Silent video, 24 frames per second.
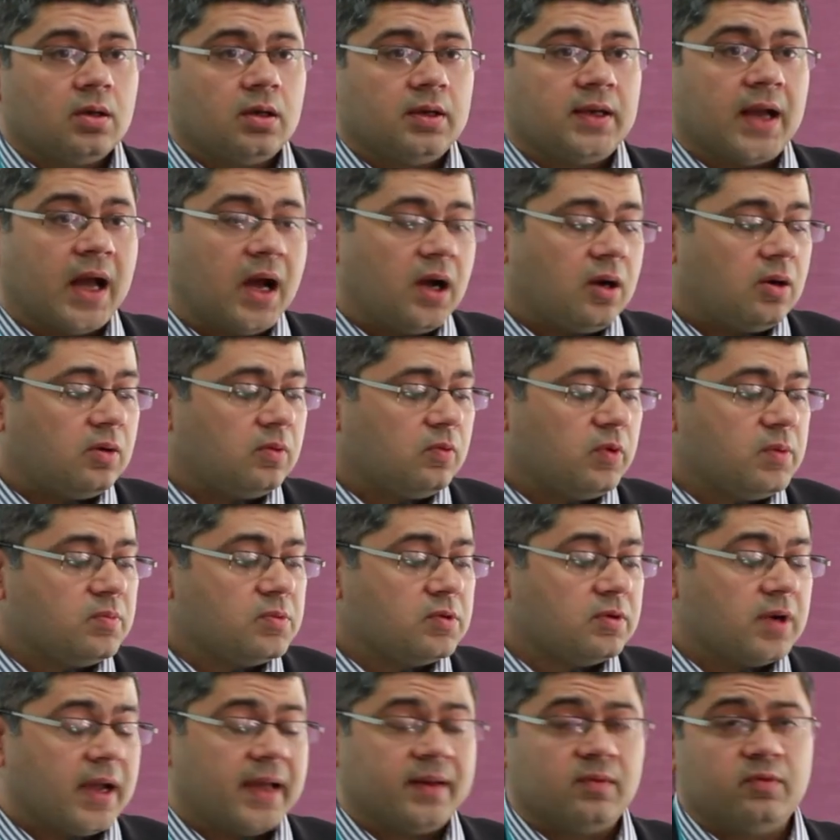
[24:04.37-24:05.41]
Now we
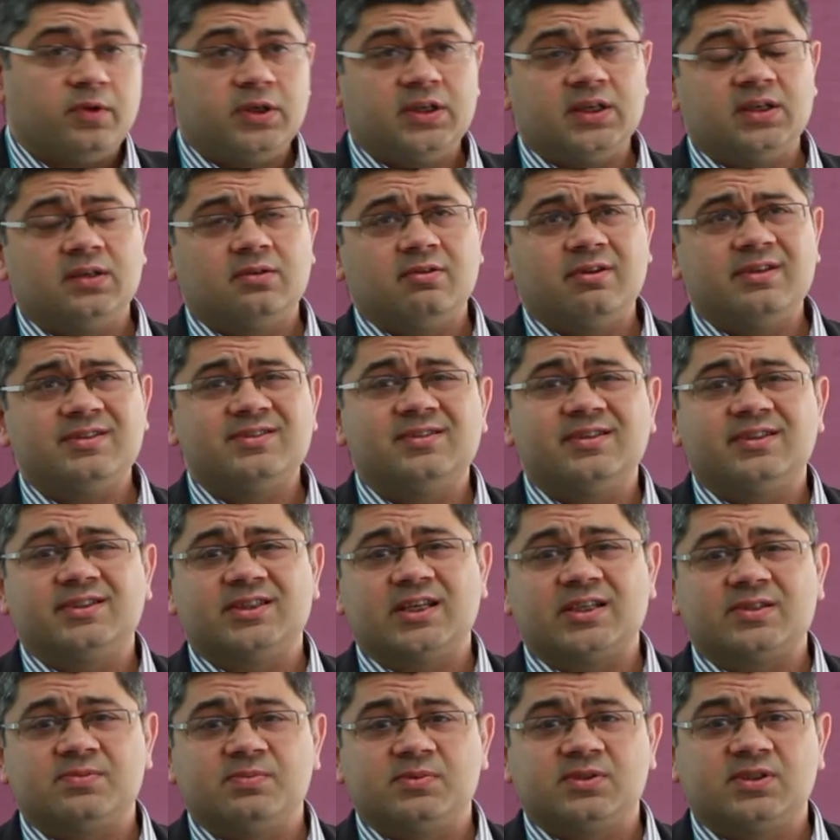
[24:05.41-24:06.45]
move, and we did reasonable
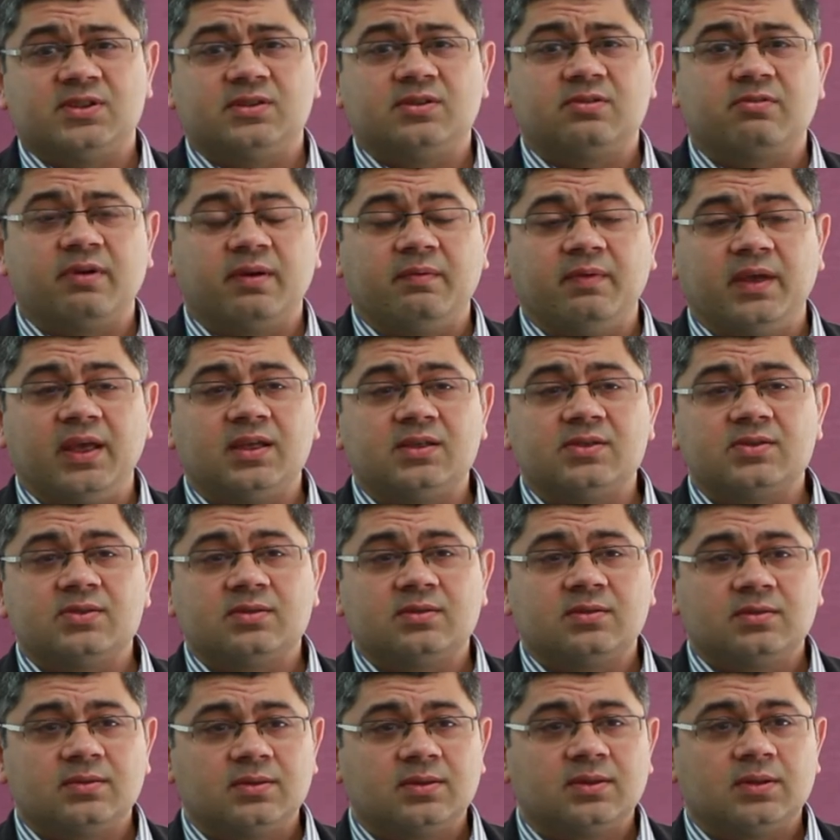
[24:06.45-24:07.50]
adjustments in 3 weeks.
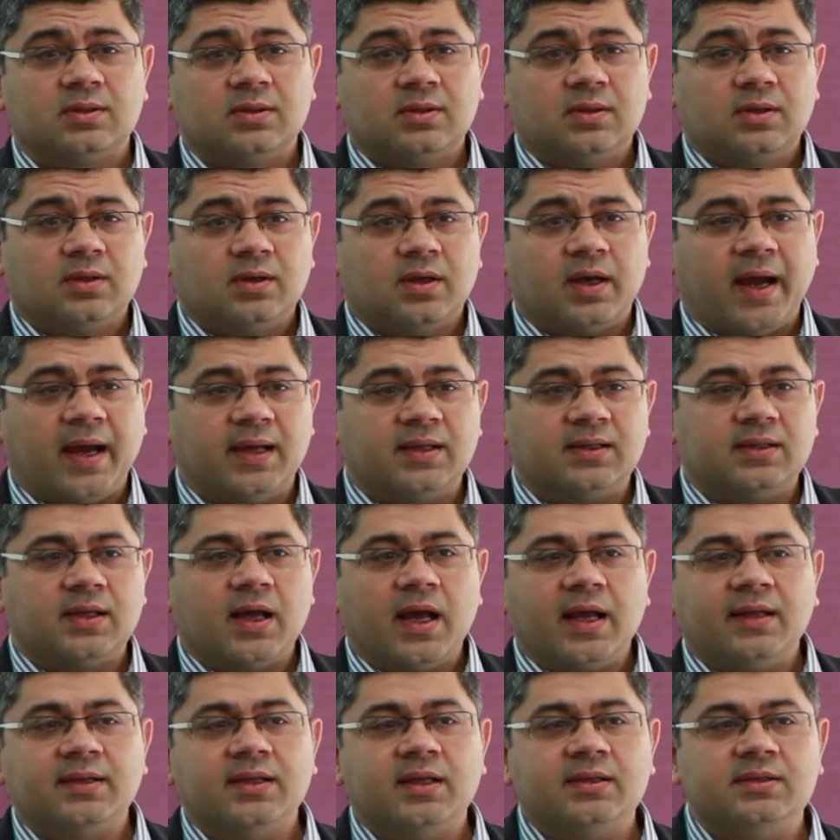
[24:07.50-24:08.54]
And
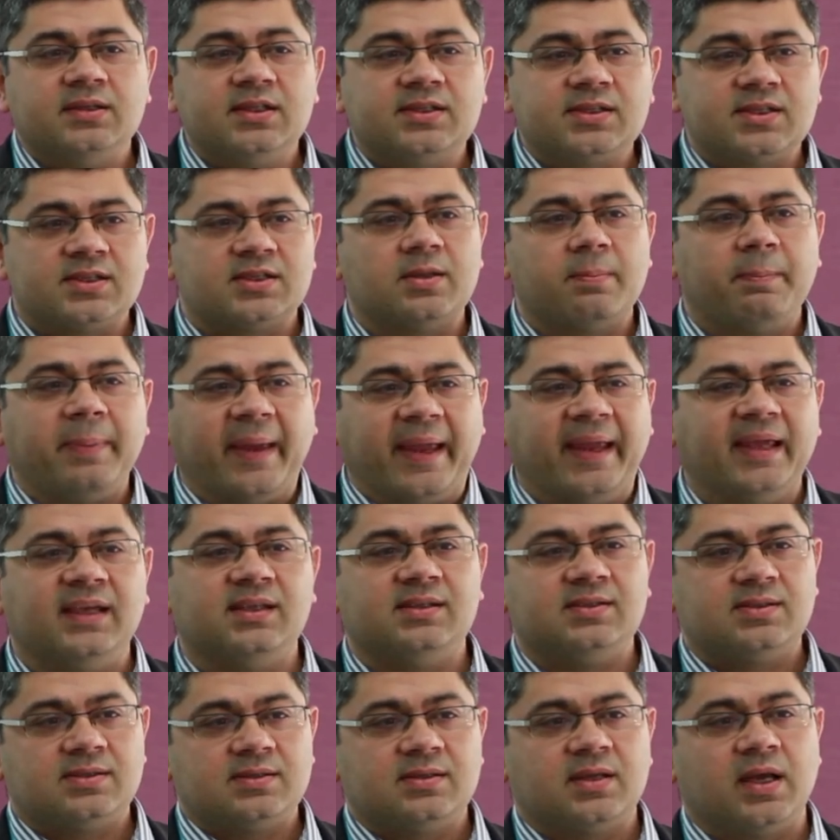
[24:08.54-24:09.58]
this is the
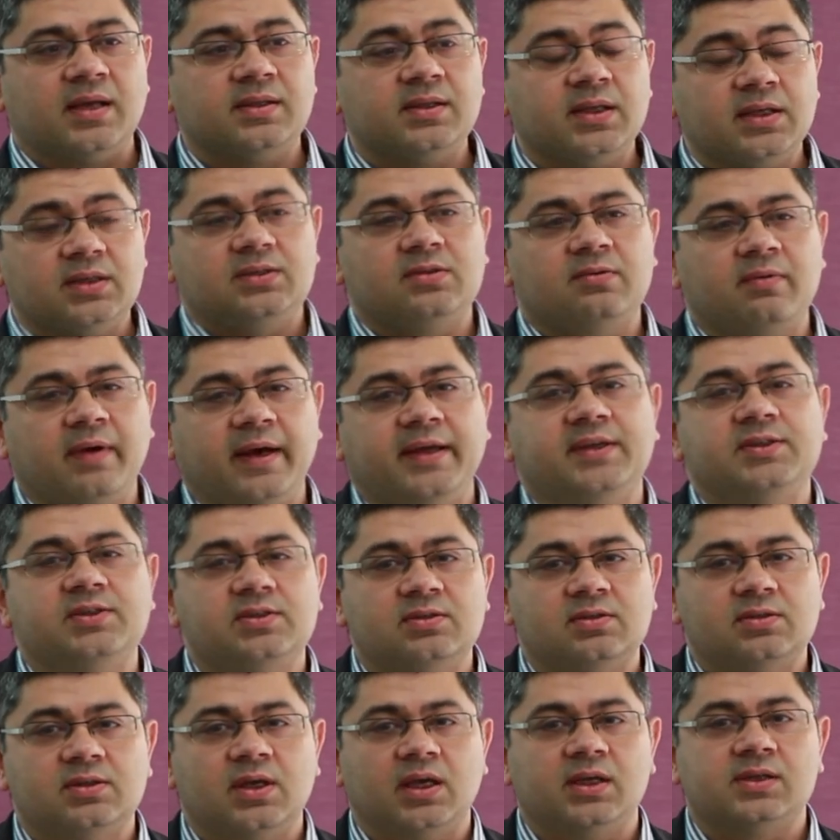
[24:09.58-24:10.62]
pace, and the
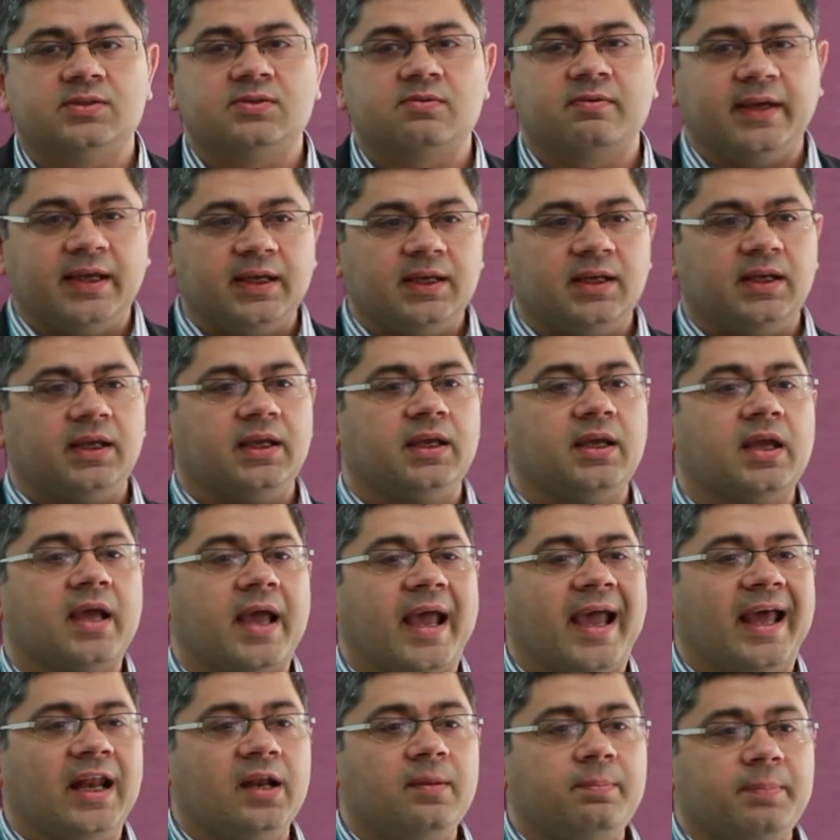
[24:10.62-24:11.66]
iteration is really
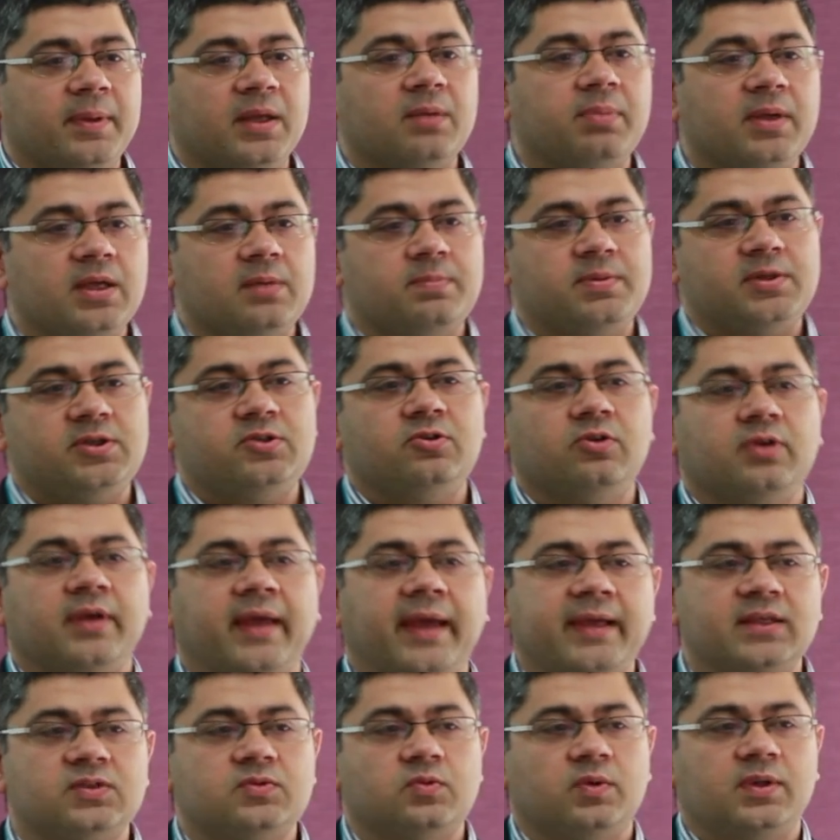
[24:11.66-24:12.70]
helping people to
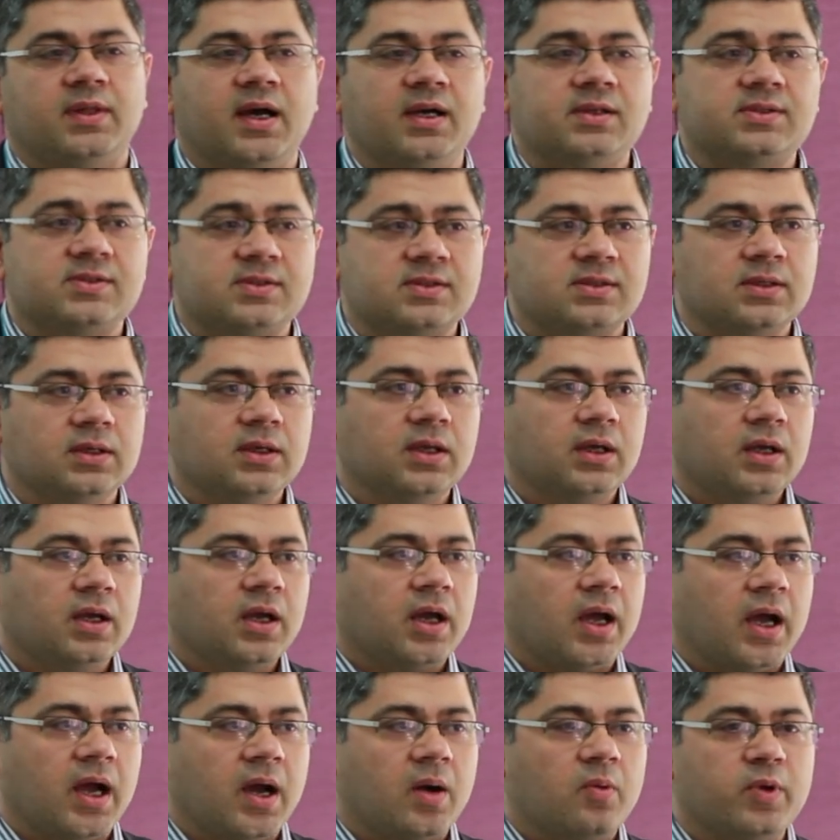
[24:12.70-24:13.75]
engage with us.
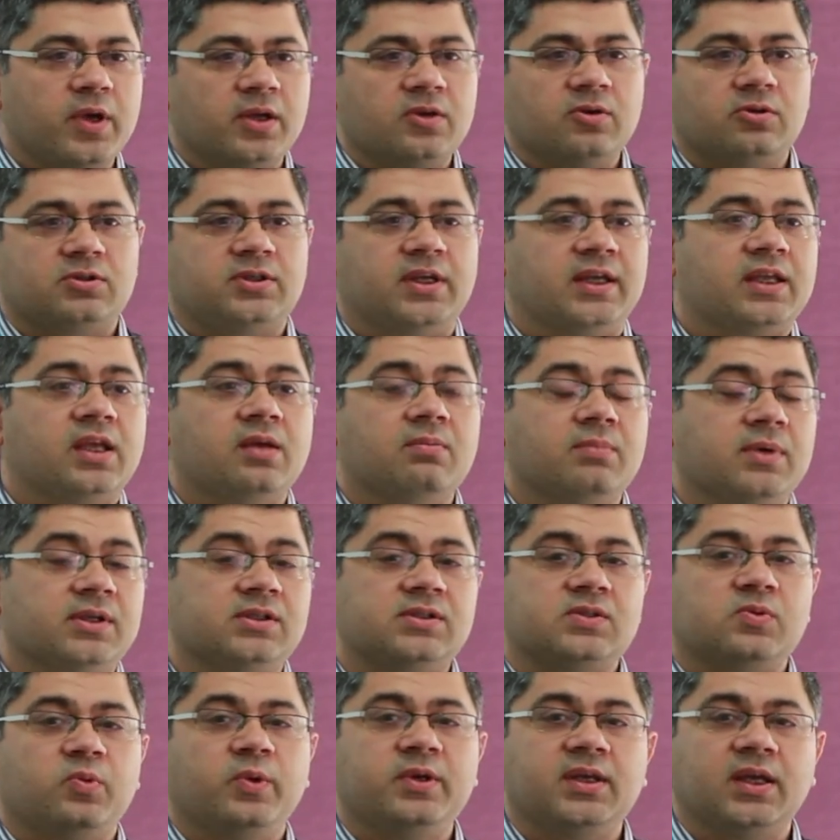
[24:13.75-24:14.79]
We're not taking
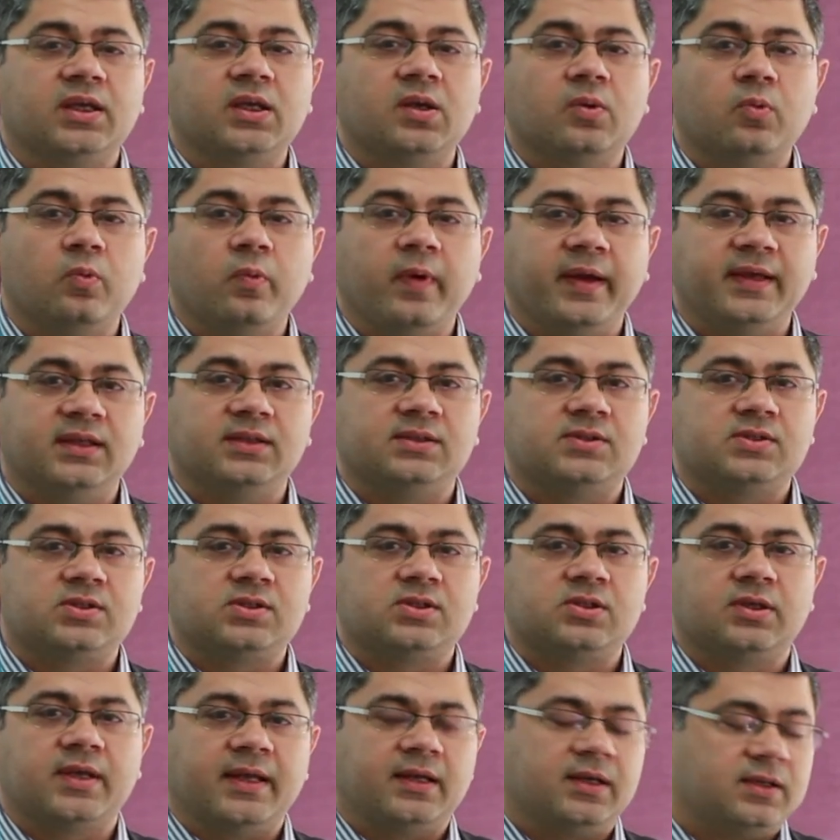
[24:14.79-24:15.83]
months, we're taking weeks
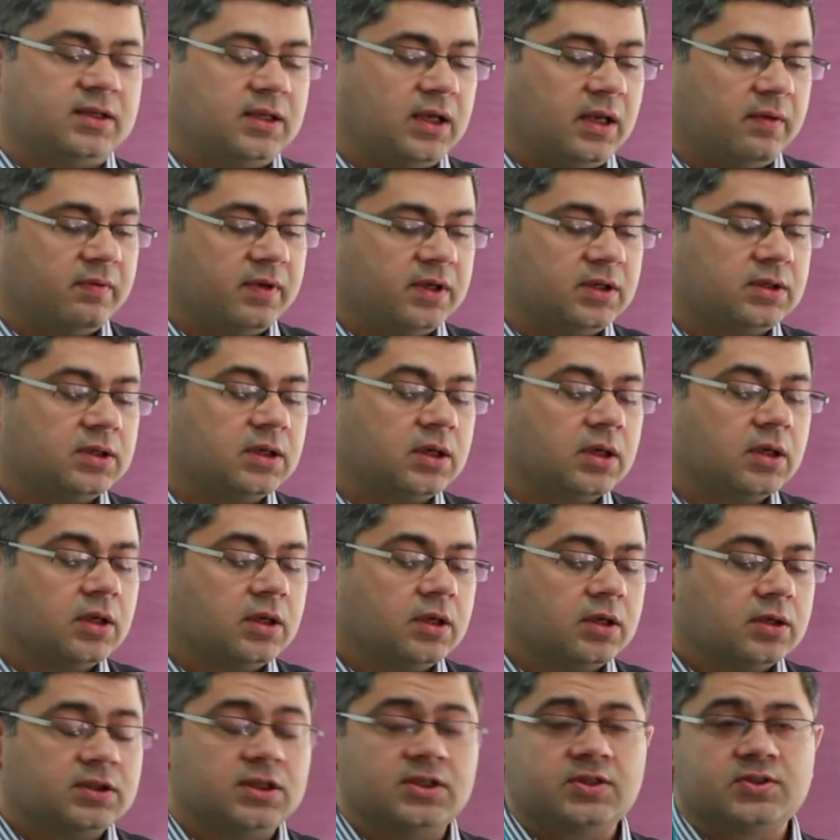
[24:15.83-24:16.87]
to get it delivered.
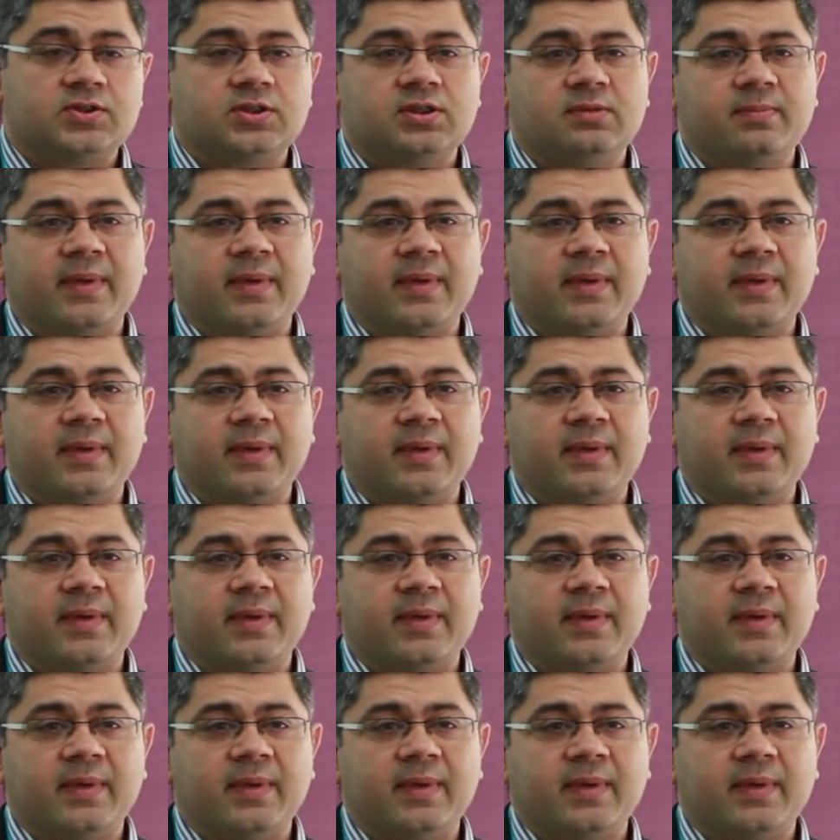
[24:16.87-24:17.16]
Digital